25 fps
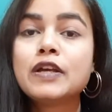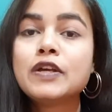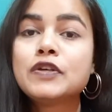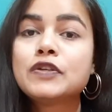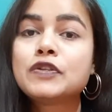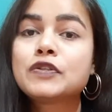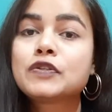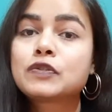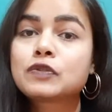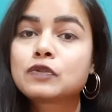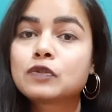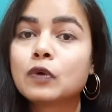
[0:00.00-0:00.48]

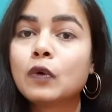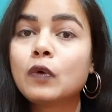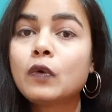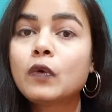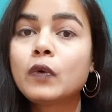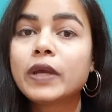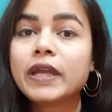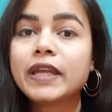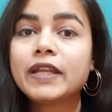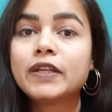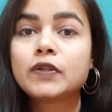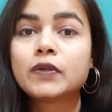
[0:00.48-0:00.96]

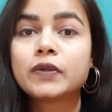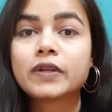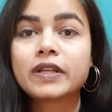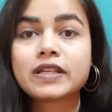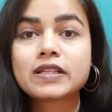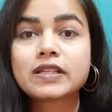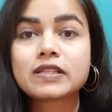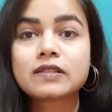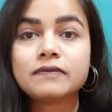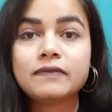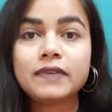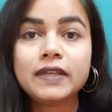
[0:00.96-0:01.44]
So in
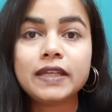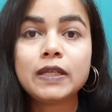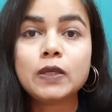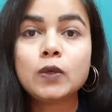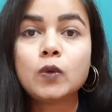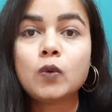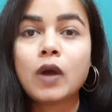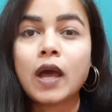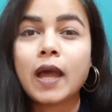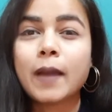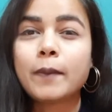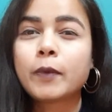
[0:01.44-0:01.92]
today's
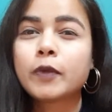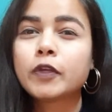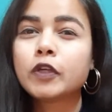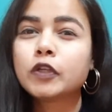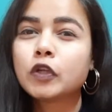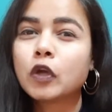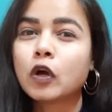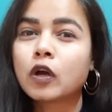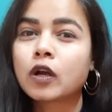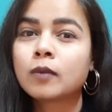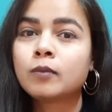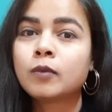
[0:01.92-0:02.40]
video, I'm going
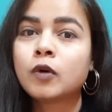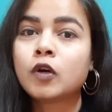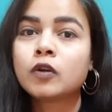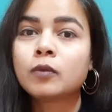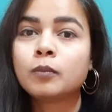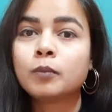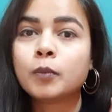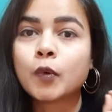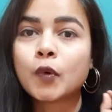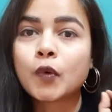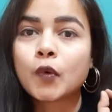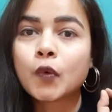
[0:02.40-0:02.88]
to talk
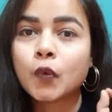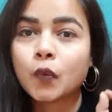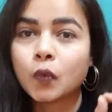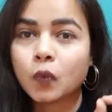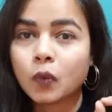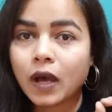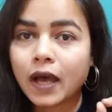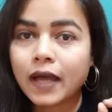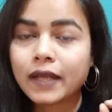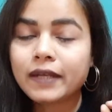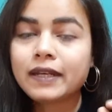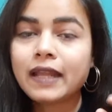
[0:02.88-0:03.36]
about book
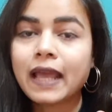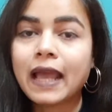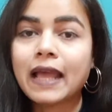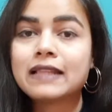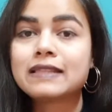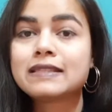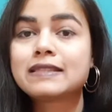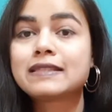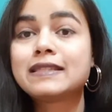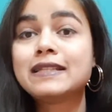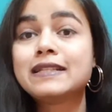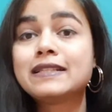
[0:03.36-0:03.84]
1
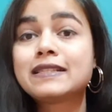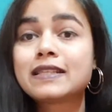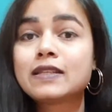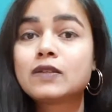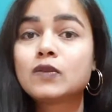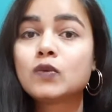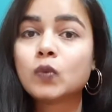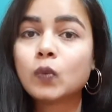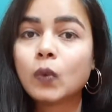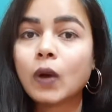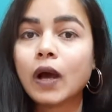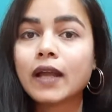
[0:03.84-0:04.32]
and
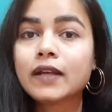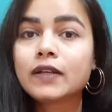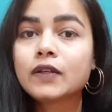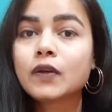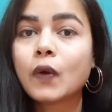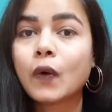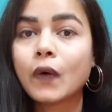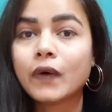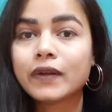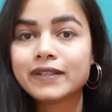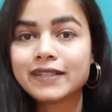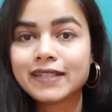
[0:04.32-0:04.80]
season 1
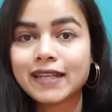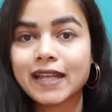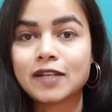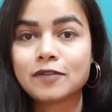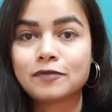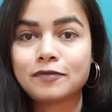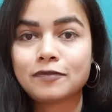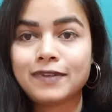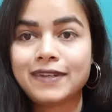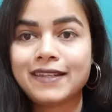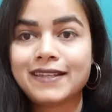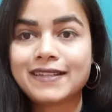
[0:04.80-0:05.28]
on
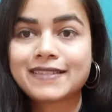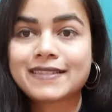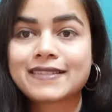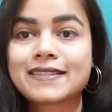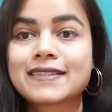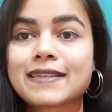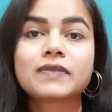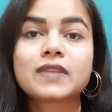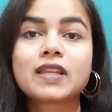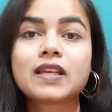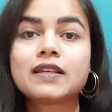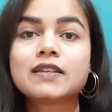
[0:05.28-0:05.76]

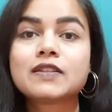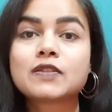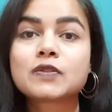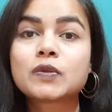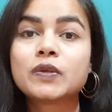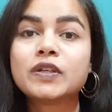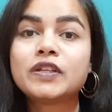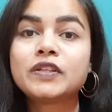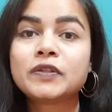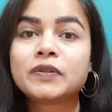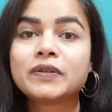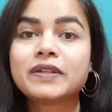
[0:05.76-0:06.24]
Netflix. So
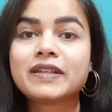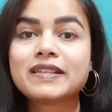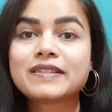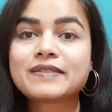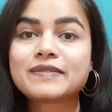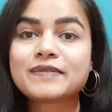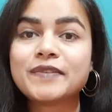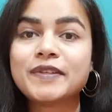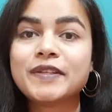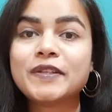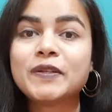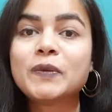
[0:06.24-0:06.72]
in
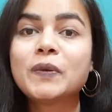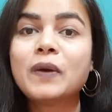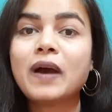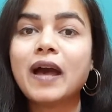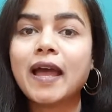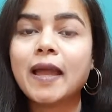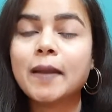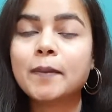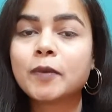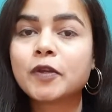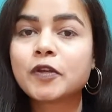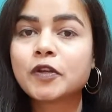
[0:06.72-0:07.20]
today's video,
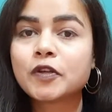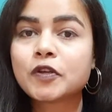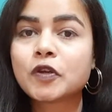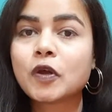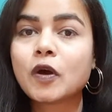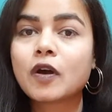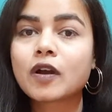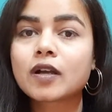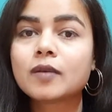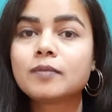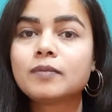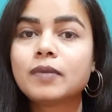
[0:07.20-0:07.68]
I'm going to
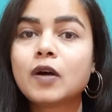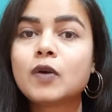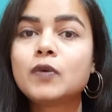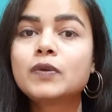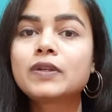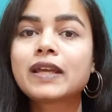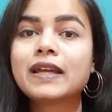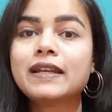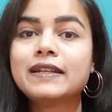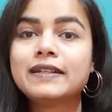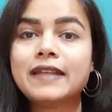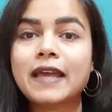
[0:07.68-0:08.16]
talk
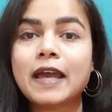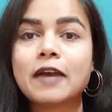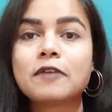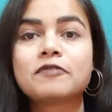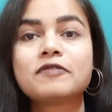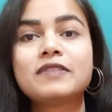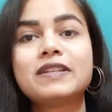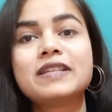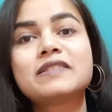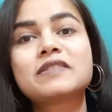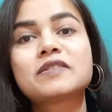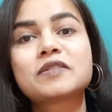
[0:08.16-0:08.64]
about
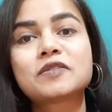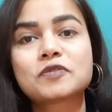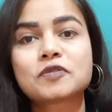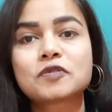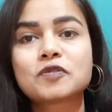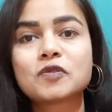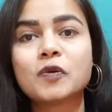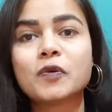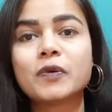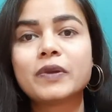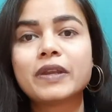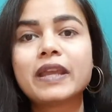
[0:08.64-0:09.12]
Daphne's
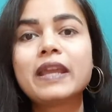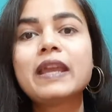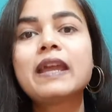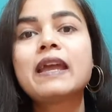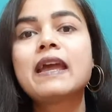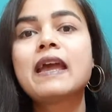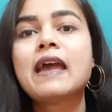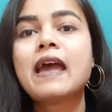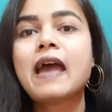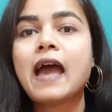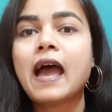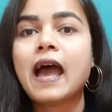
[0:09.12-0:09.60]
story
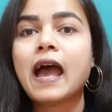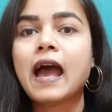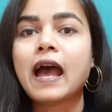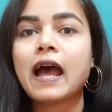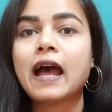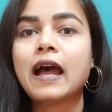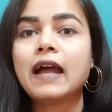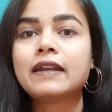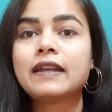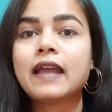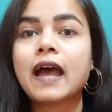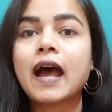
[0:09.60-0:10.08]

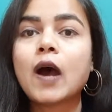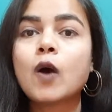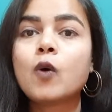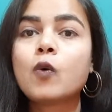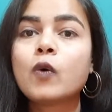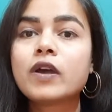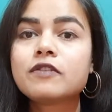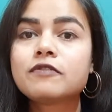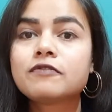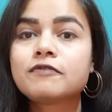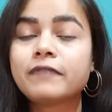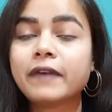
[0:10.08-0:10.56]
and how
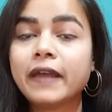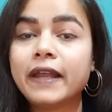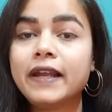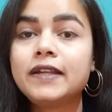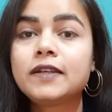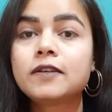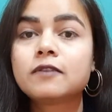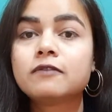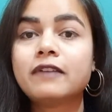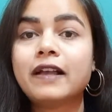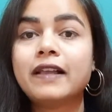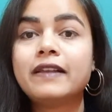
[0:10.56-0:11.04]
I
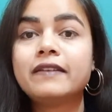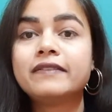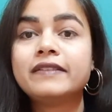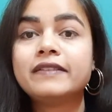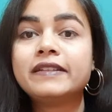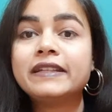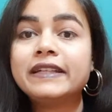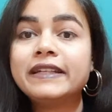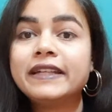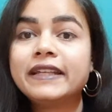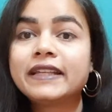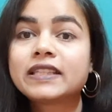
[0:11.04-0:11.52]
felt while
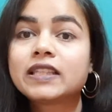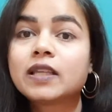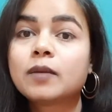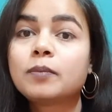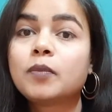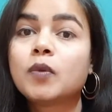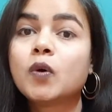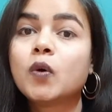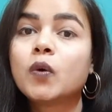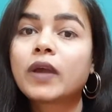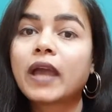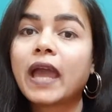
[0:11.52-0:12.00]
reading the
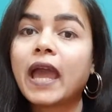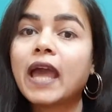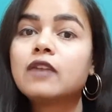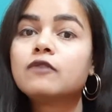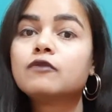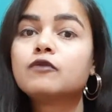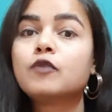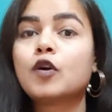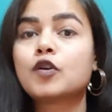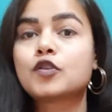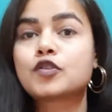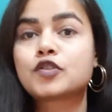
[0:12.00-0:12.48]
book
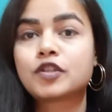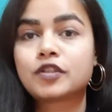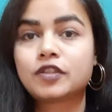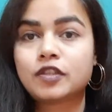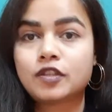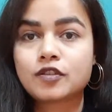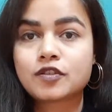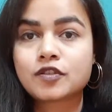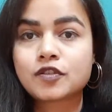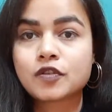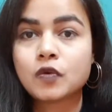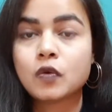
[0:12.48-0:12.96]
and watching
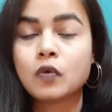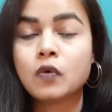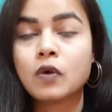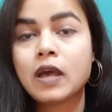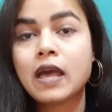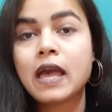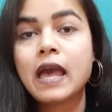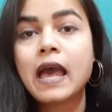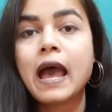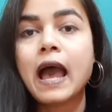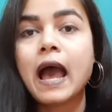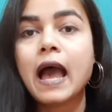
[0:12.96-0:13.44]
the show.
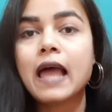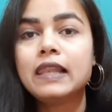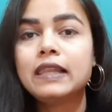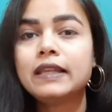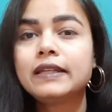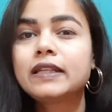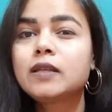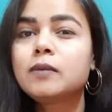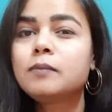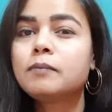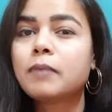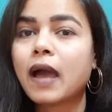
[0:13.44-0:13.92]
A
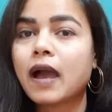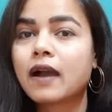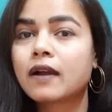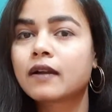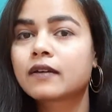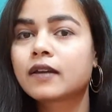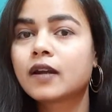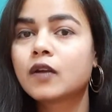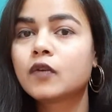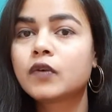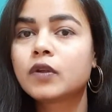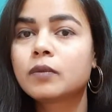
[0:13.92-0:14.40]
little
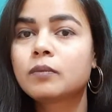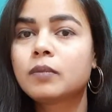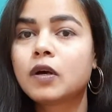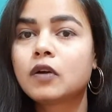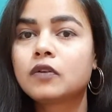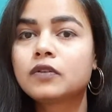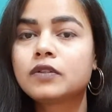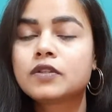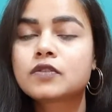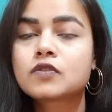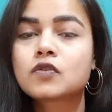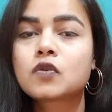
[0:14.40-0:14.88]
background
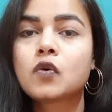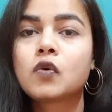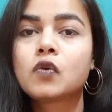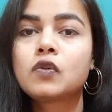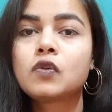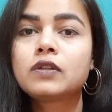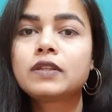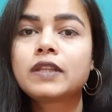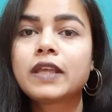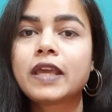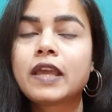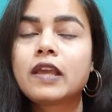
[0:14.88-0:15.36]
about this
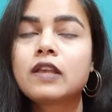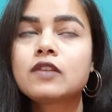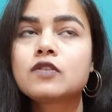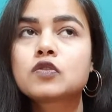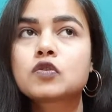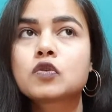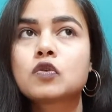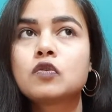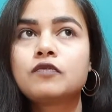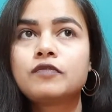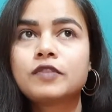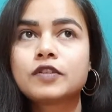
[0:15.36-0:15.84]
whole thing.
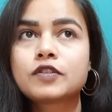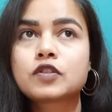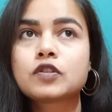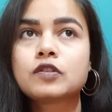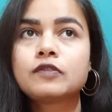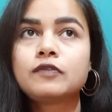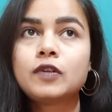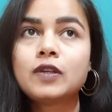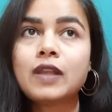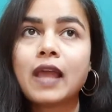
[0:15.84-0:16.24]
So first of all,